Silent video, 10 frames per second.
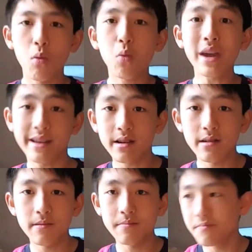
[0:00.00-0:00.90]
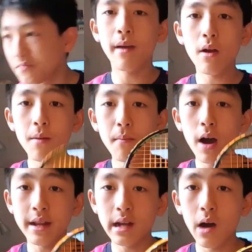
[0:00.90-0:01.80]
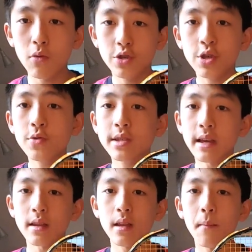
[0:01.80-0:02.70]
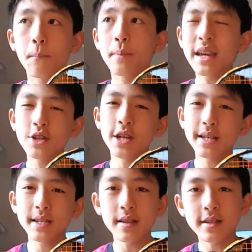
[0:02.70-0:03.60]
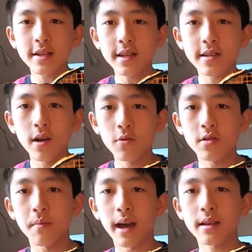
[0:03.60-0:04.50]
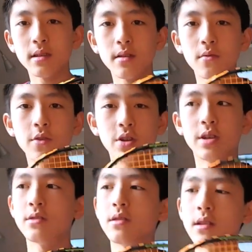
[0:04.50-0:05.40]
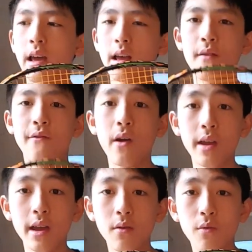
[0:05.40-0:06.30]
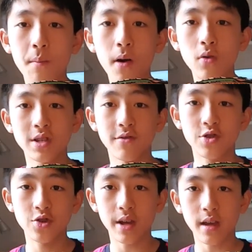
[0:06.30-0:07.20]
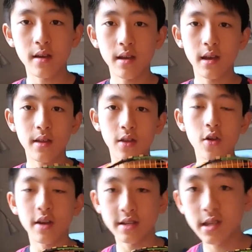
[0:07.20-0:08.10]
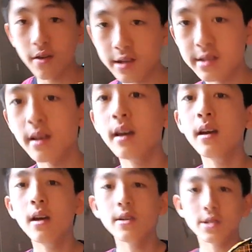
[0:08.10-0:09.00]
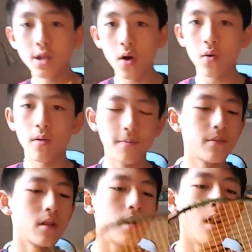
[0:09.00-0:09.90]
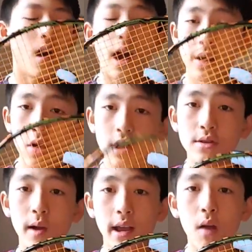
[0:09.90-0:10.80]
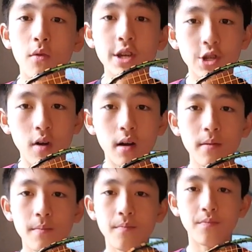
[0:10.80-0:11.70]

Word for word: weak. Bear in mind, I was using BG66 Ultimax, which is like a very repulsive string in the Yonex series. So, I got this racket restrung